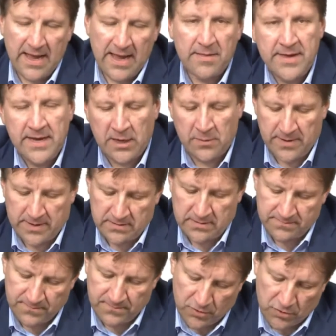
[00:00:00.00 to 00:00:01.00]
is
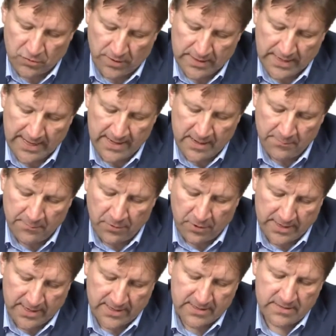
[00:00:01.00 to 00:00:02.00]
equal to an inner
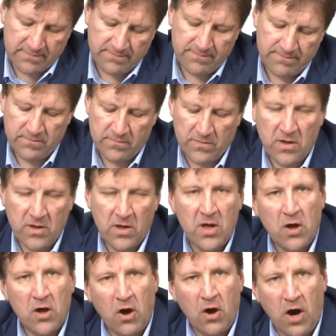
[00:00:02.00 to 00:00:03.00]
product
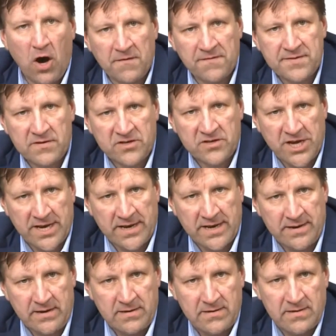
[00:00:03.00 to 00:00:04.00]
of the
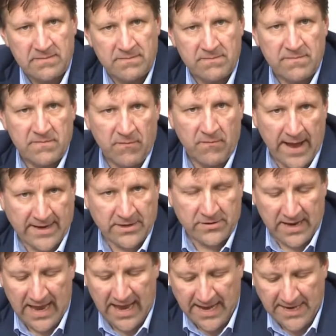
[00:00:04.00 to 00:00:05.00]
channel
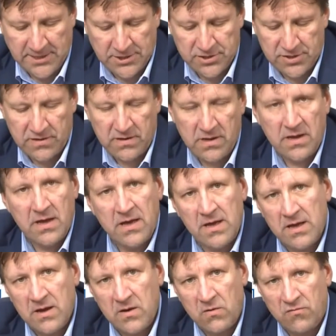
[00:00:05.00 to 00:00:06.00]
vector h
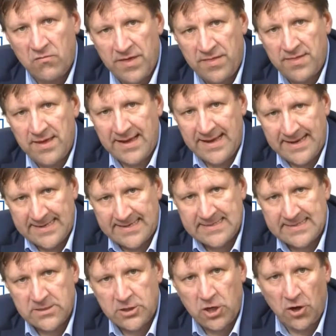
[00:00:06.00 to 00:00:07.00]
with
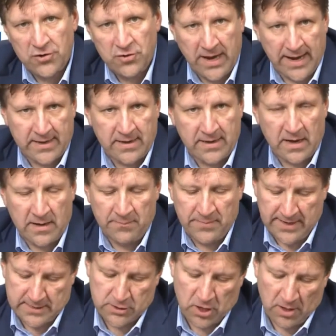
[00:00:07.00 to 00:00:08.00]
its conjugate
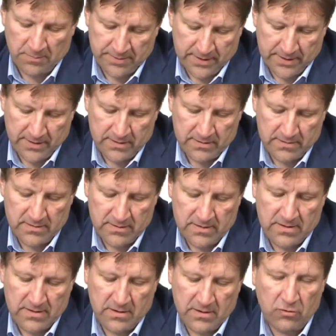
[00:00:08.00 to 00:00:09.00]
complex copy
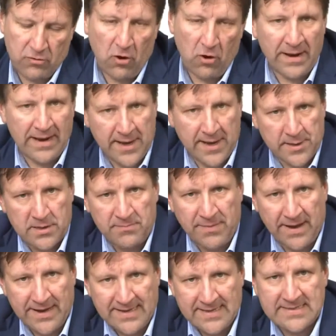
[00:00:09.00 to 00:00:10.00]
normalized
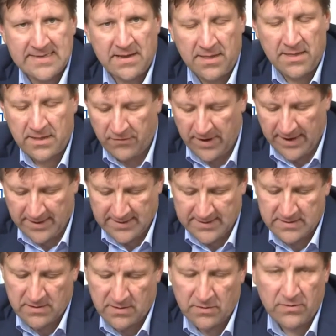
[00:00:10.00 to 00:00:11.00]
by its
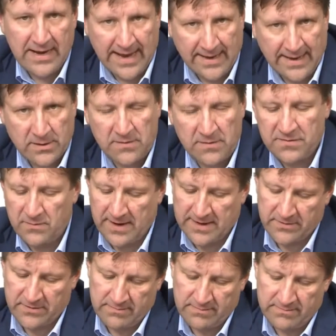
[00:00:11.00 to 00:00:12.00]
strength, for the length of the
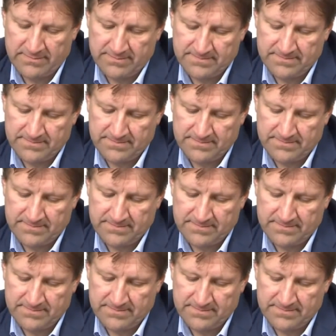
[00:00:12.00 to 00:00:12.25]
vector.